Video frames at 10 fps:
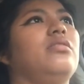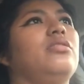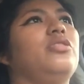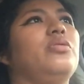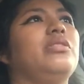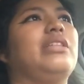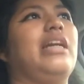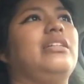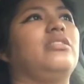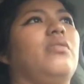
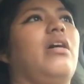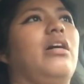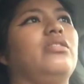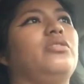Suicide Squad.